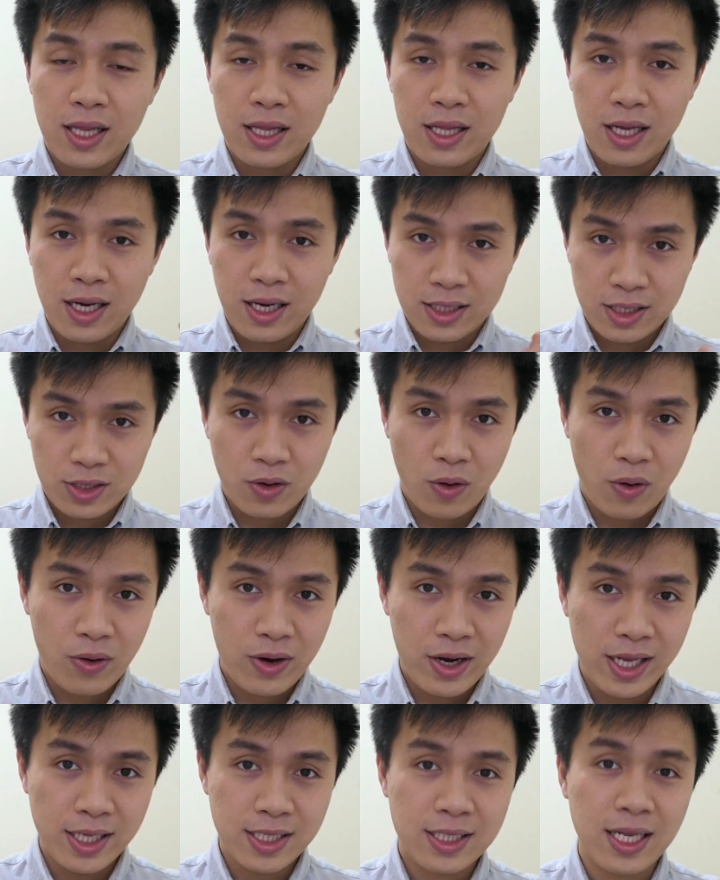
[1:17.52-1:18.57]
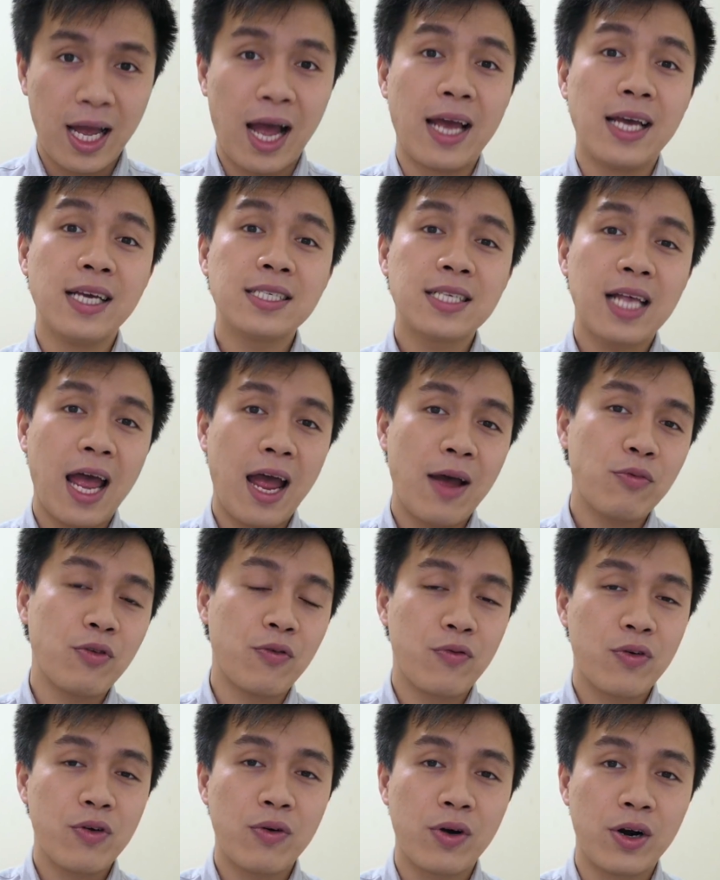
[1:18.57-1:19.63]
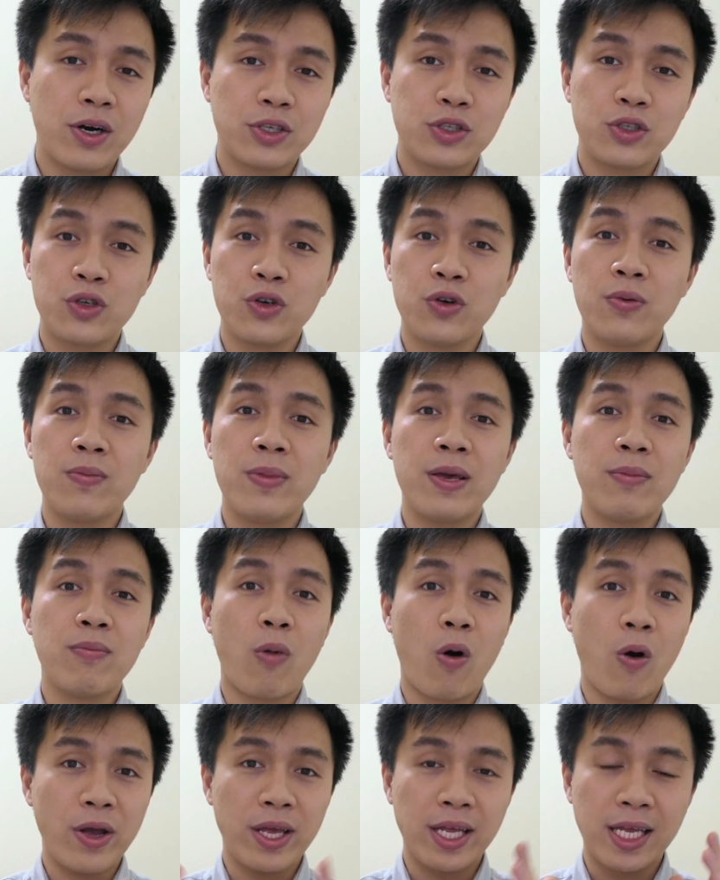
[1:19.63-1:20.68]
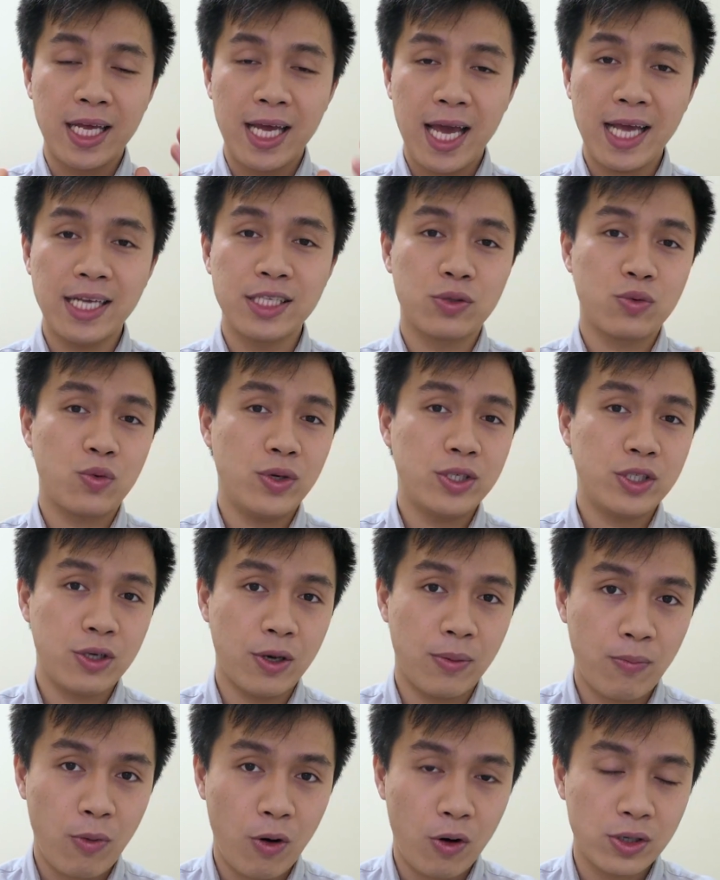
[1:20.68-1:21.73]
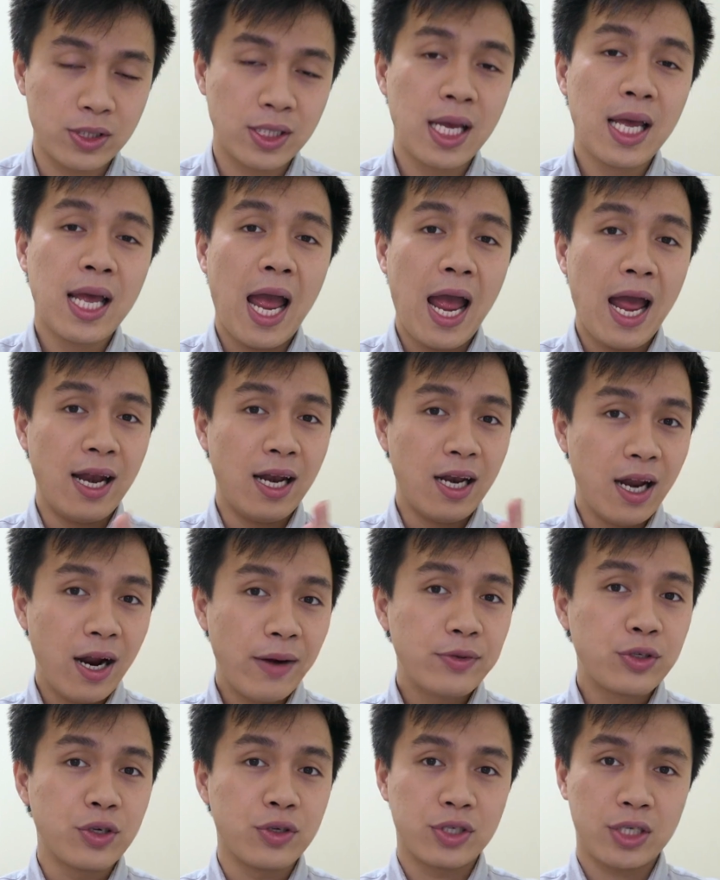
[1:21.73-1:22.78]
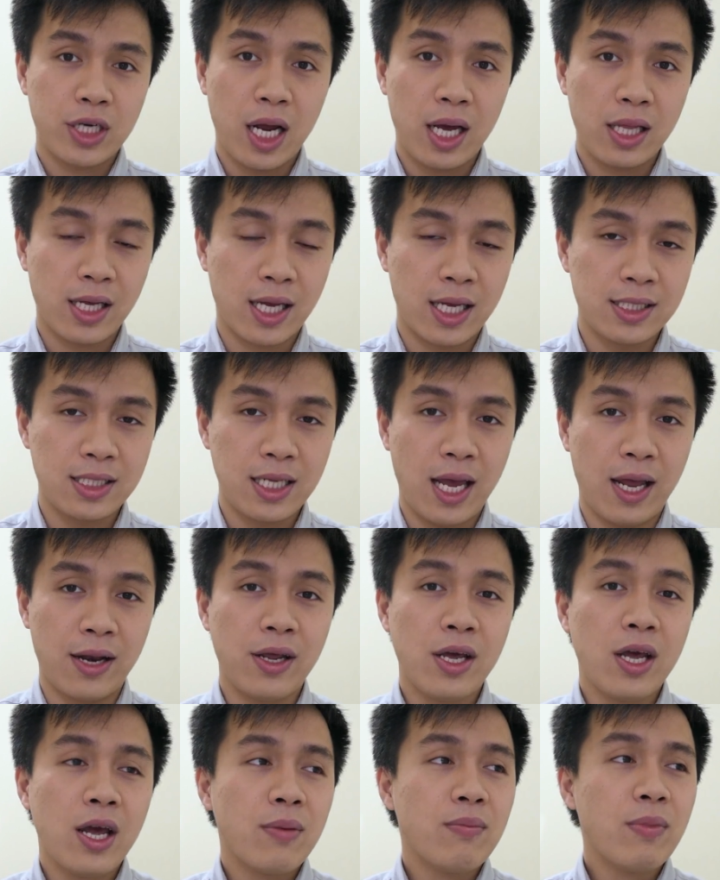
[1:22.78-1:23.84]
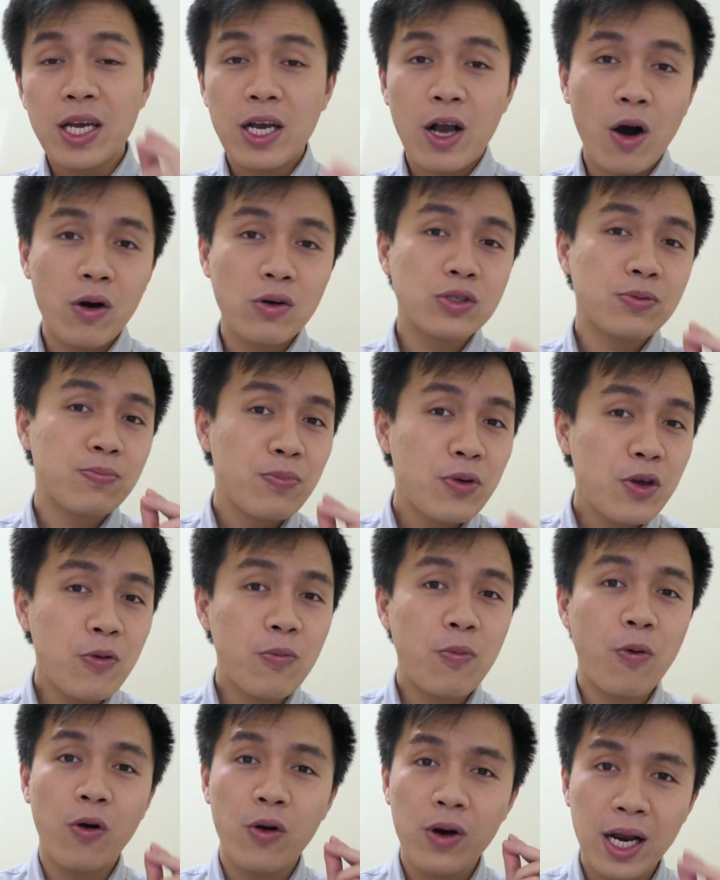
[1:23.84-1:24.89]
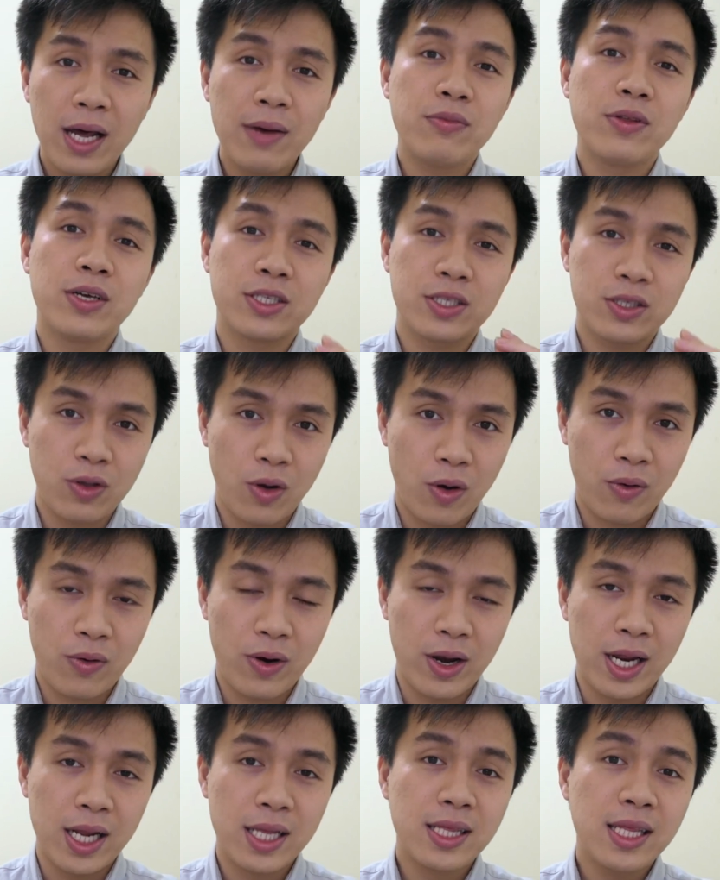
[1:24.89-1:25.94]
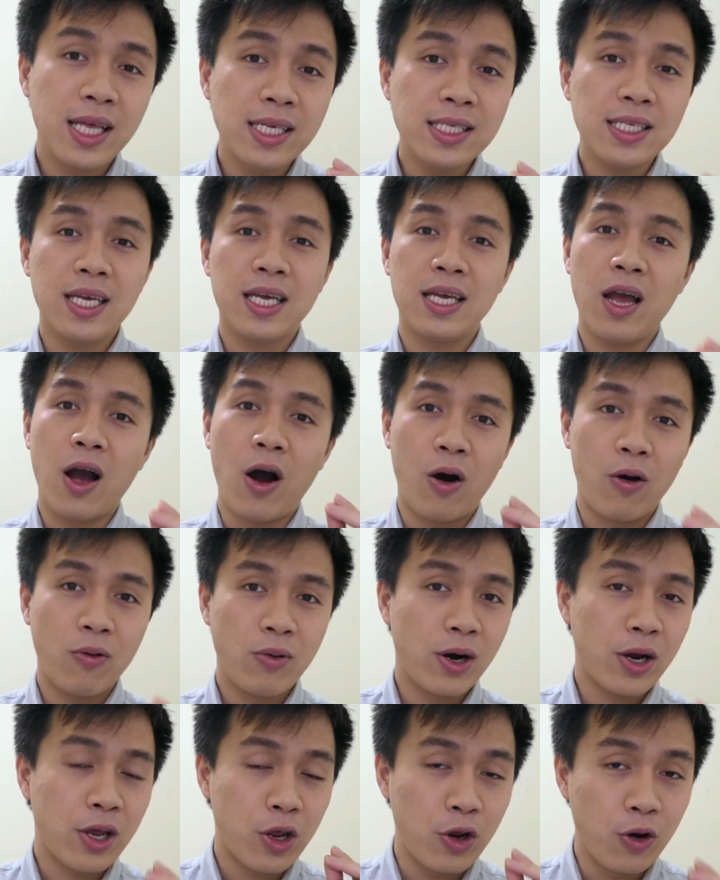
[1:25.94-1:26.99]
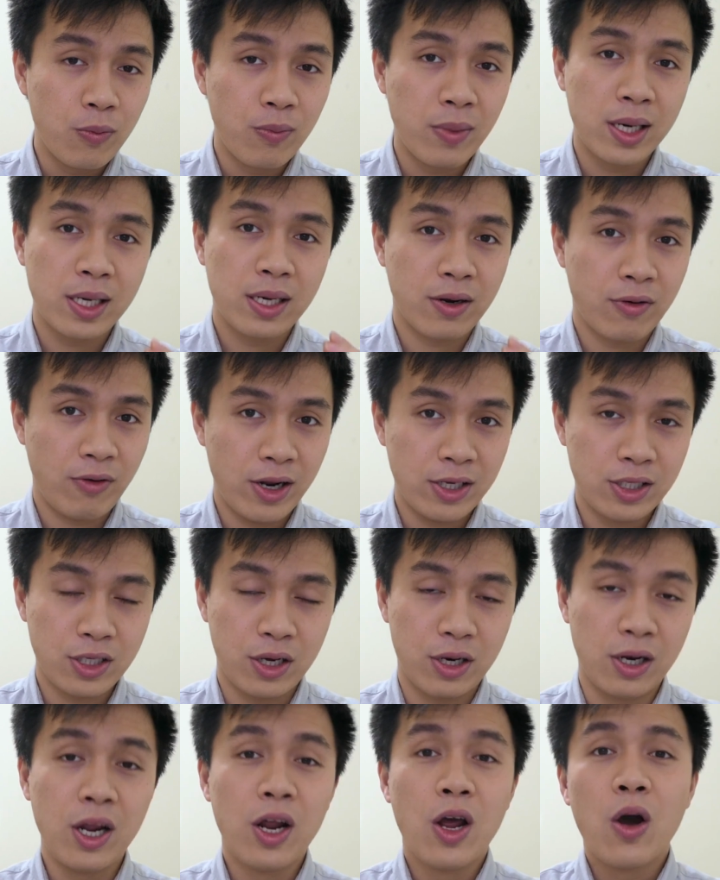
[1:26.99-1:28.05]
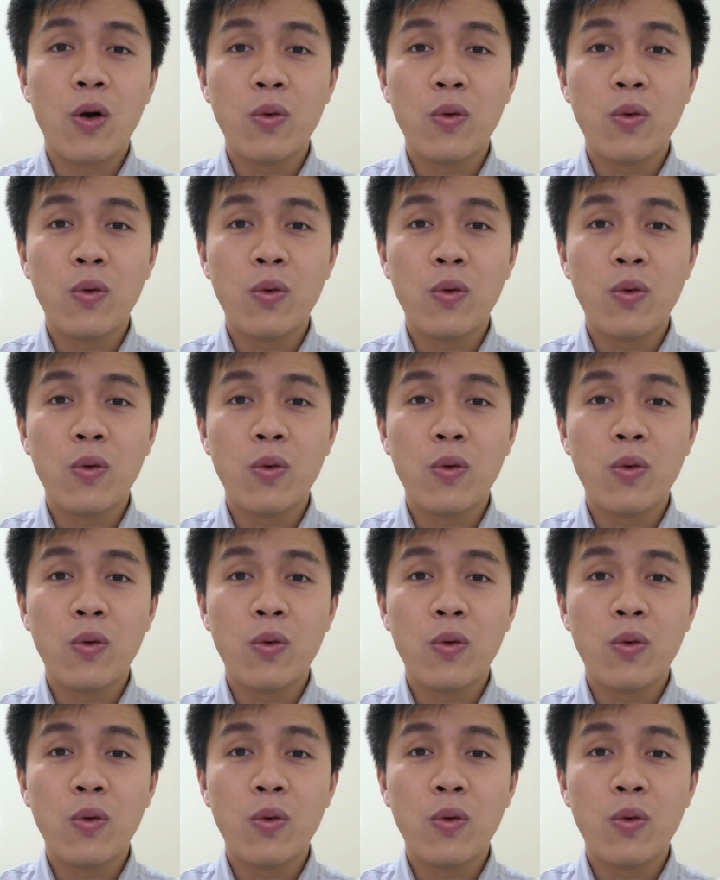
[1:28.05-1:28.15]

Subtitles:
the story inside, it helps the viewer to be more engaged with your post and love to share the content because people love the story. This is our human character.